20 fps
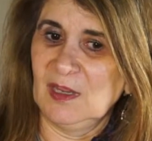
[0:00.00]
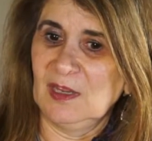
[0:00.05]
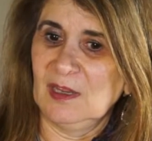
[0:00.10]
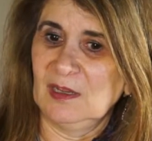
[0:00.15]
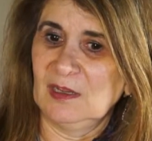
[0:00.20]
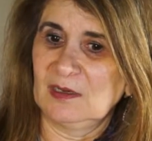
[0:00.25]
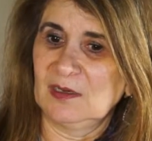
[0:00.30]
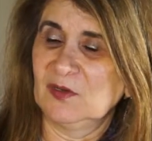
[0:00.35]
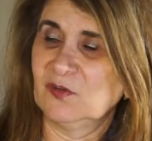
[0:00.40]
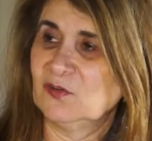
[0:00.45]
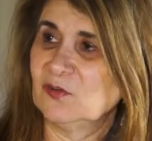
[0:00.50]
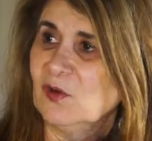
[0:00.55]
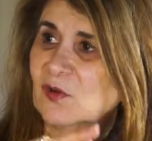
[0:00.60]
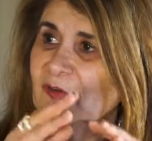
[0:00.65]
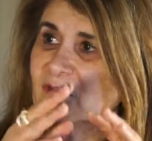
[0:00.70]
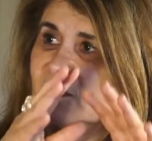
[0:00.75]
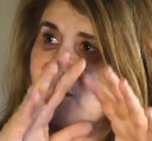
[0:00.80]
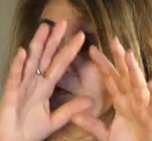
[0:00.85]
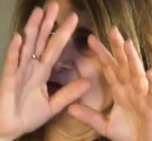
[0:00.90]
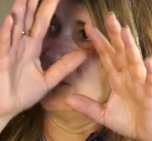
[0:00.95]
uh,
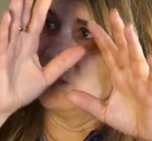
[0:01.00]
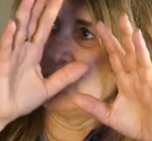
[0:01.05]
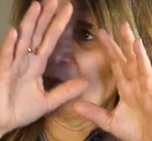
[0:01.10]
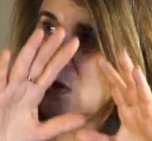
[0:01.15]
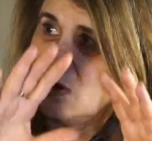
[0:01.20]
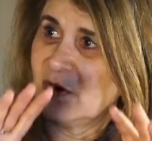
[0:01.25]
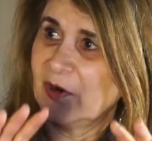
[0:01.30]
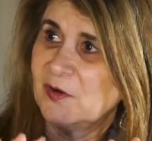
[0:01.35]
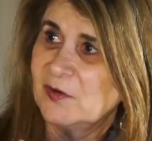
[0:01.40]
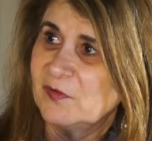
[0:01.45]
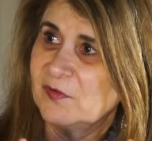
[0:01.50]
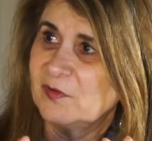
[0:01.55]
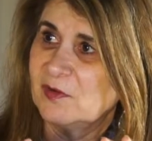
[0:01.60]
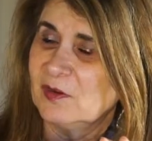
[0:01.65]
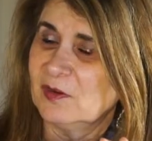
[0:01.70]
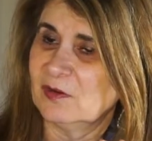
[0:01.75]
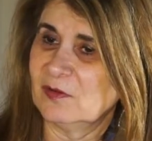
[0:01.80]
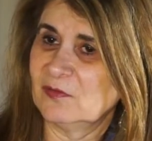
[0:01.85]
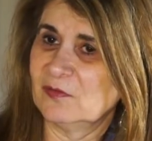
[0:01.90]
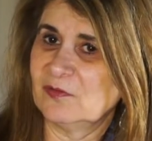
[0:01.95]
controls a different part
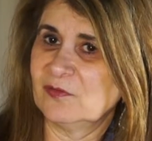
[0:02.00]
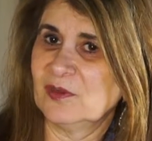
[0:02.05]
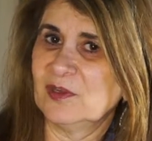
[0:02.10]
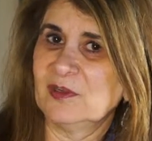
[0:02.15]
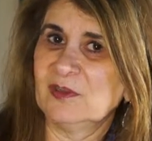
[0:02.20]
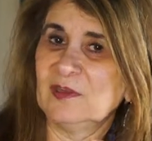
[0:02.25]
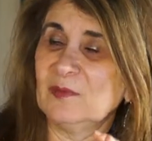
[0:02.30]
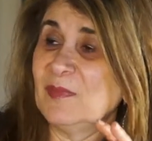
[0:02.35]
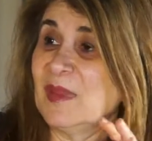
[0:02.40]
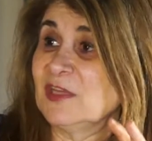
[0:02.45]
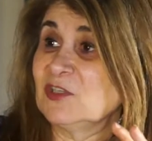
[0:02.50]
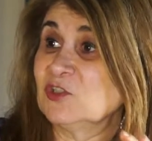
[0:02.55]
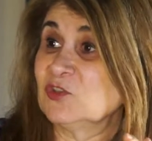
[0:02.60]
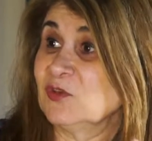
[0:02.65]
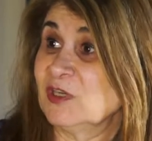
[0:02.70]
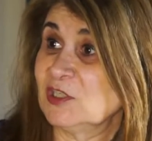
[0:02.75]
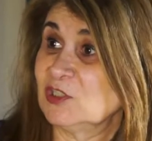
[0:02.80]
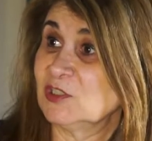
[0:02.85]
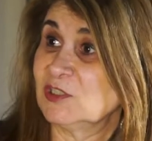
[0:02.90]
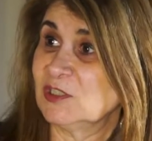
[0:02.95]
of the
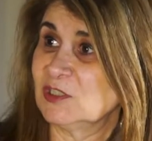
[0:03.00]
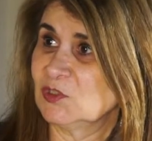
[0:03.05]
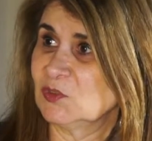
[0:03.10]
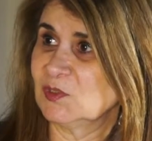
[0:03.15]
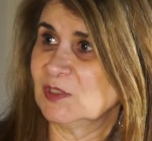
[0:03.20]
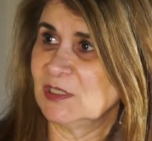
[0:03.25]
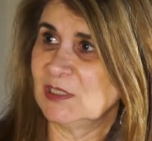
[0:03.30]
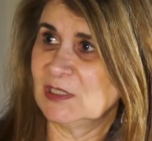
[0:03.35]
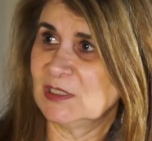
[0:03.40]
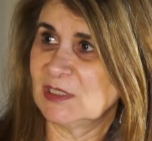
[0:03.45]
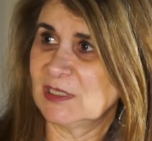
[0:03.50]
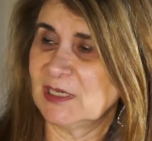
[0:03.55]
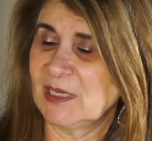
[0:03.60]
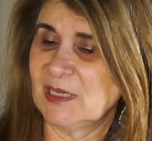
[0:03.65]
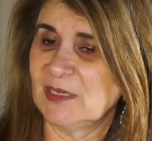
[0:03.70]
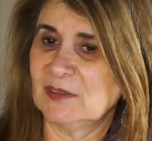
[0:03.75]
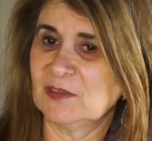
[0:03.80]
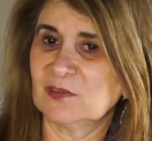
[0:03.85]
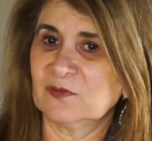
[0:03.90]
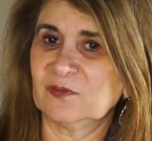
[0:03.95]
maturation into a
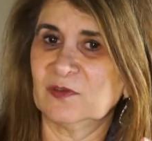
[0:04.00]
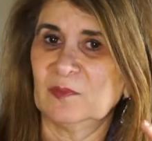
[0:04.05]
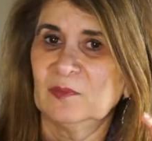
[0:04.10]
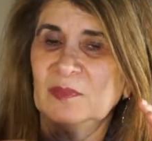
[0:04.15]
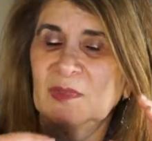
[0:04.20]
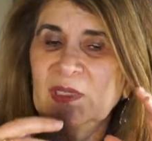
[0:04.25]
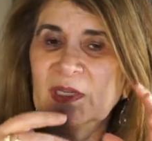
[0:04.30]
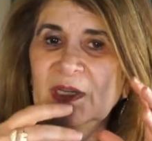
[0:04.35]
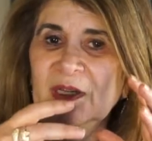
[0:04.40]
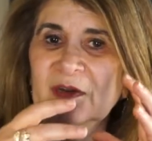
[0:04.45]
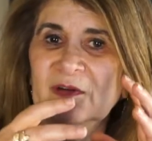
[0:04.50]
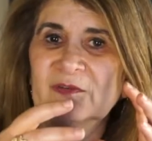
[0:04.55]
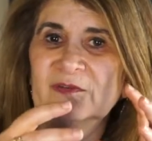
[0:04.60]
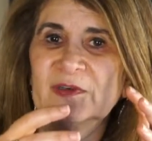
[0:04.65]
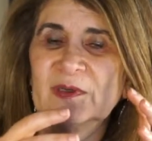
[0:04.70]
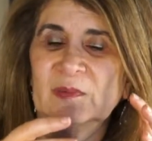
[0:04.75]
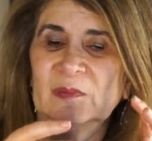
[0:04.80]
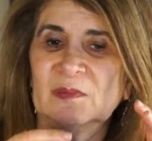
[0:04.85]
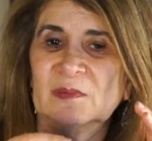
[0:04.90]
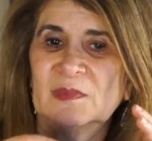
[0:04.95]
helicase from
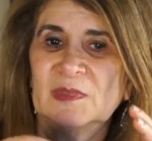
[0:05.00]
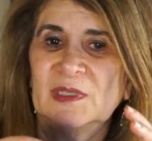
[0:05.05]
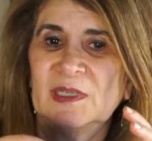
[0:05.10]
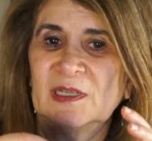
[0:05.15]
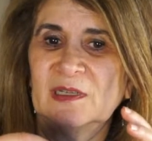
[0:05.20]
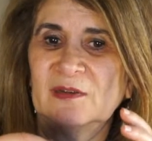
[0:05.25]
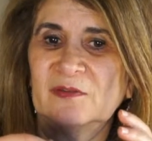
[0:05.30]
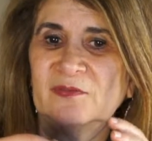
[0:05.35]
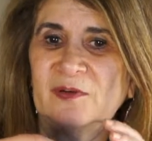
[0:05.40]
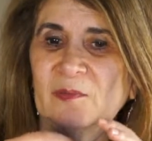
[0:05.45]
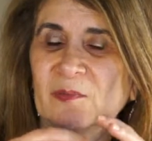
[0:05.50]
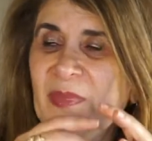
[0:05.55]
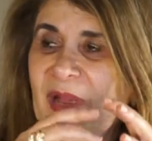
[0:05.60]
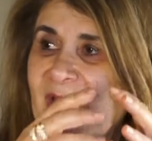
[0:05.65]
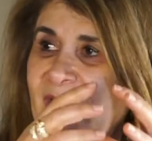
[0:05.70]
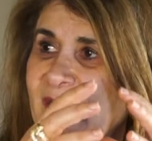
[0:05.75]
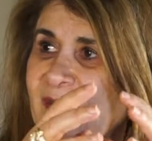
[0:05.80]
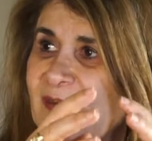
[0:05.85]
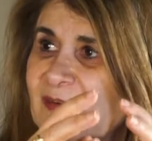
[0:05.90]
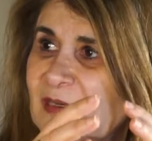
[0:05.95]
from uh, from
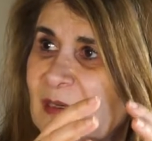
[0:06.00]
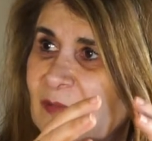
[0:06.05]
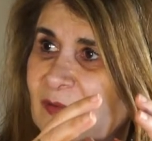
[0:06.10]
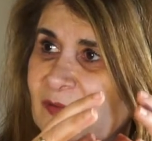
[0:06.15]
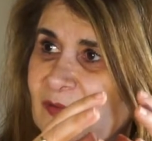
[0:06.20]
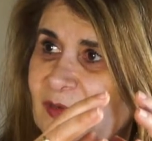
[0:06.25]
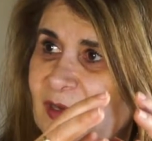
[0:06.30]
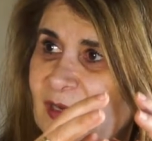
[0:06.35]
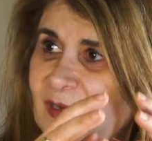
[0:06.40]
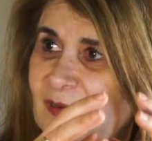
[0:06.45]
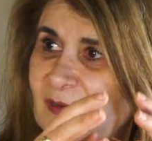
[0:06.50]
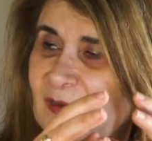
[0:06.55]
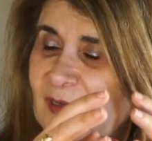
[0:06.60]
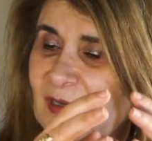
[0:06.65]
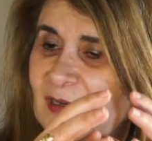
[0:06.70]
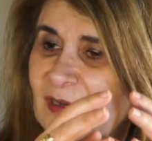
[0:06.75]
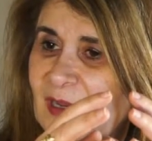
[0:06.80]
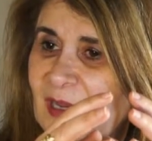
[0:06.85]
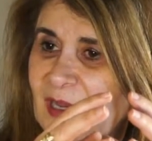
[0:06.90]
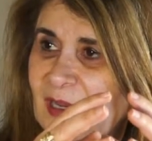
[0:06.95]
binding double-stranded
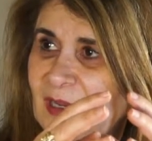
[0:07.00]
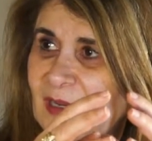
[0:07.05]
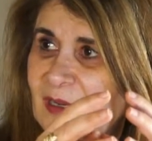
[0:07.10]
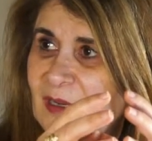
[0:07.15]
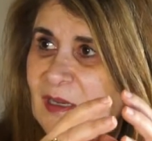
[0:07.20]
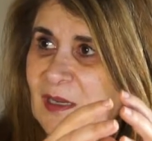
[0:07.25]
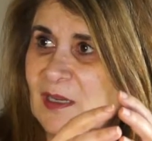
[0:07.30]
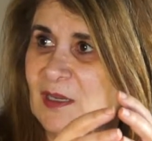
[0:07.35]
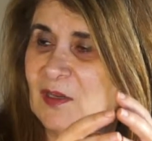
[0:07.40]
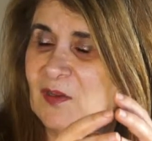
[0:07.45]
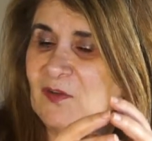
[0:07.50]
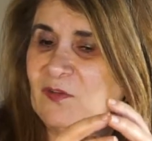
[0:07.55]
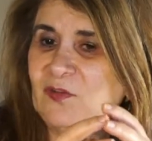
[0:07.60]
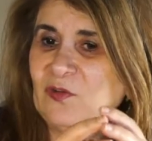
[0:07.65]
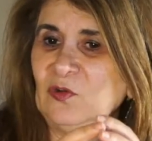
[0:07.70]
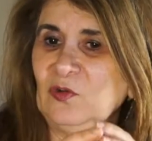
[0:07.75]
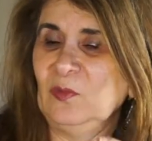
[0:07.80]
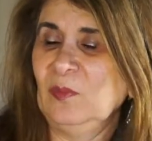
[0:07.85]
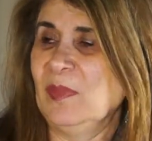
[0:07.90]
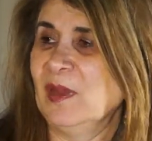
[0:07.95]
DNA
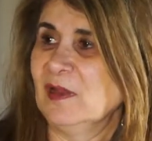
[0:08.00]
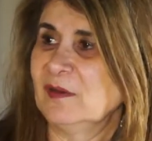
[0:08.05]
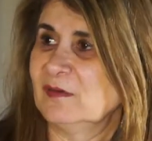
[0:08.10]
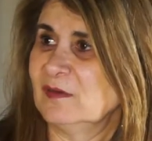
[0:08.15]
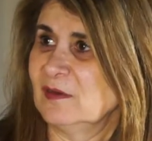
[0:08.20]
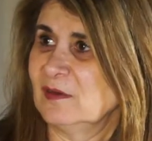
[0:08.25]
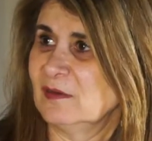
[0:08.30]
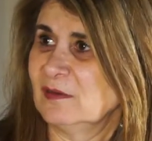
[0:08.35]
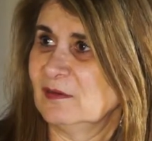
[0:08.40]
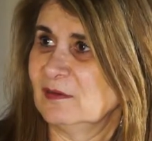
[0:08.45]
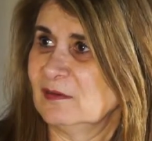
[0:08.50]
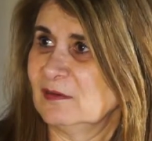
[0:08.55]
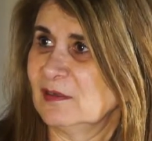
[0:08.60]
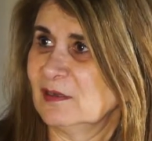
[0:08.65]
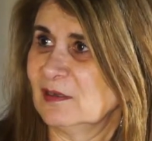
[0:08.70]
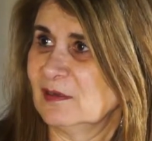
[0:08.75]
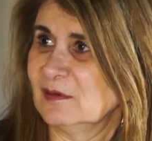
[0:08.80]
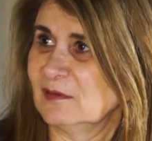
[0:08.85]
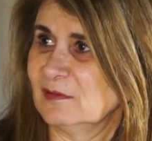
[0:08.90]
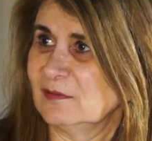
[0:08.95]
to melting
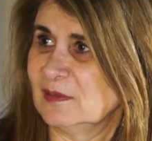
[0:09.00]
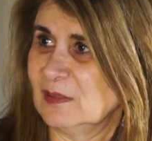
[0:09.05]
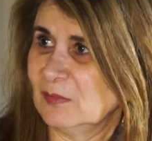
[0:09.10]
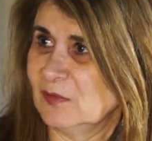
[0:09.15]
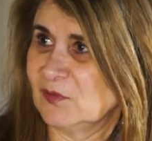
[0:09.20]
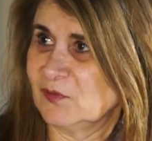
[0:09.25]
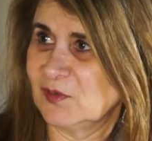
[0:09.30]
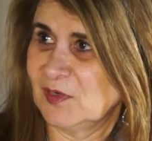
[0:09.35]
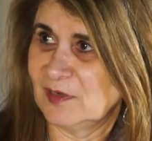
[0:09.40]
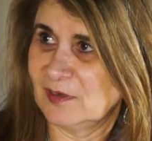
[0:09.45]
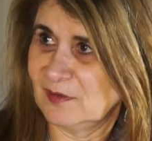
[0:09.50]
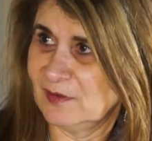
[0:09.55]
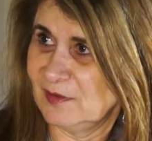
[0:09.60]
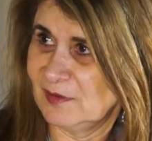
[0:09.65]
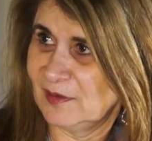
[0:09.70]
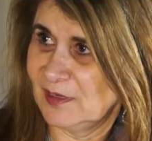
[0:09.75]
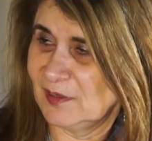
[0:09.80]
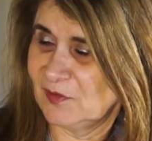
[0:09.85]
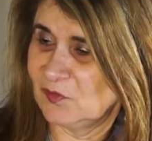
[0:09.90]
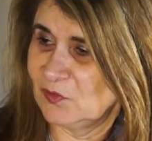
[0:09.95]
uh, double-stranded
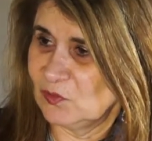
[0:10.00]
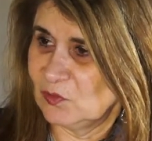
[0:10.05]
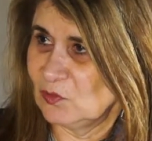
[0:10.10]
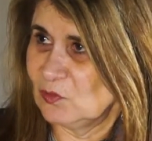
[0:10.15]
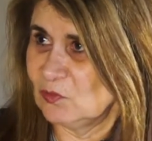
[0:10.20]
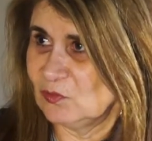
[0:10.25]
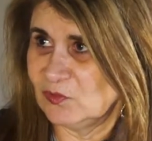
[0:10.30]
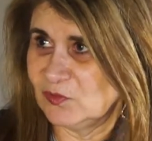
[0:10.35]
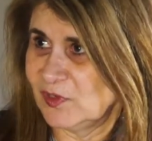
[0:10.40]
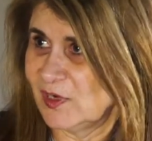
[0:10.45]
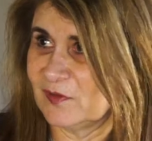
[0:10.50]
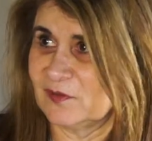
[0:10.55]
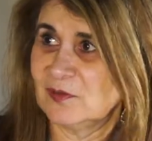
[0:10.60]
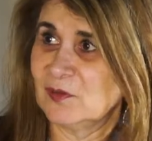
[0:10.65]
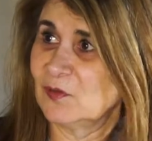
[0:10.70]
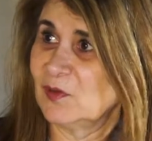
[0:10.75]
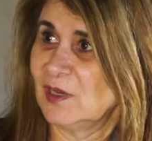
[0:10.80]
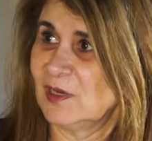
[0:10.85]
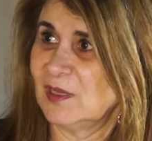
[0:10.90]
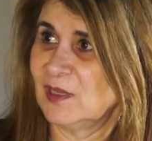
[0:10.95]
DNA to
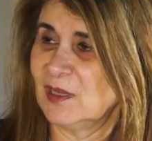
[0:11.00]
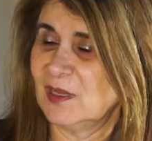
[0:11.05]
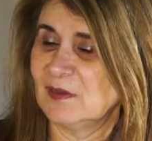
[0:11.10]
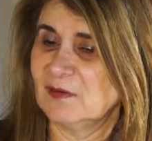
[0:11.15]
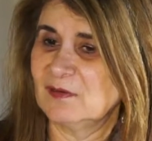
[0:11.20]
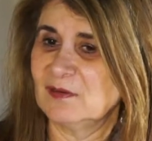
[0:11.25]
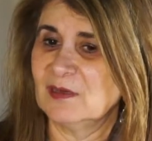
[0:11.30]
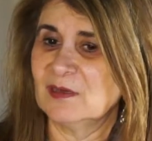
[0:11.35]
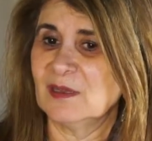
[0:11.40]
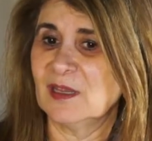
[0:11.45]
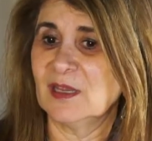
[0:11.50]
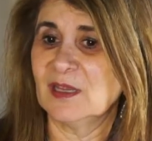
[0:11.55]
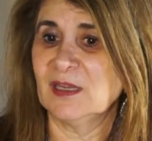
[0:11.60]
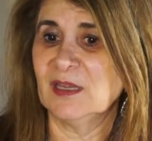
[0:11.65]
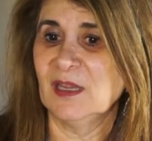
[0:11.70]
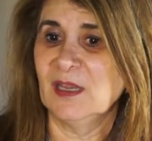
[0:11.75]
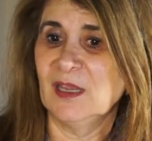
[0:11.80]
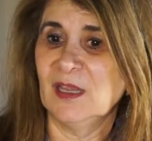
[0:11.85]
translocating on DNA.